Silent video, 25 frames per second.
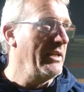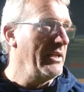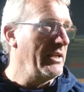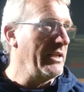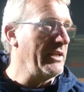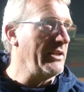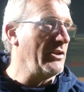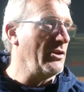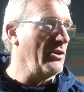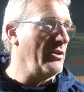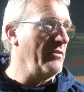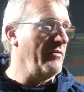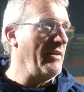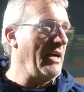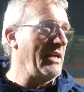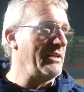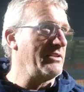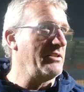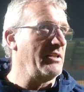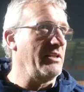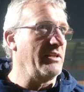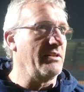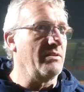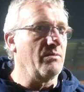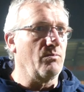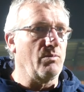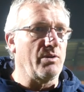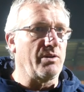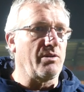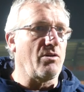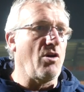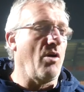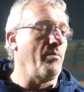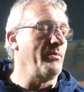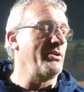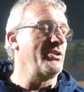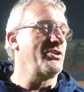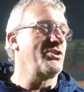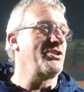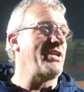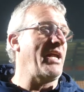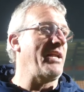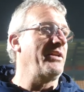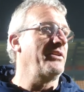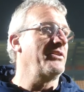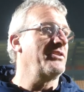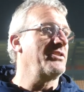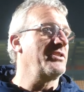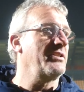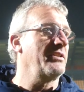He could have acted with common
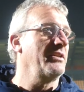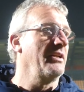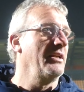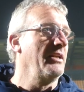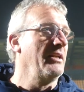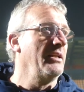sense.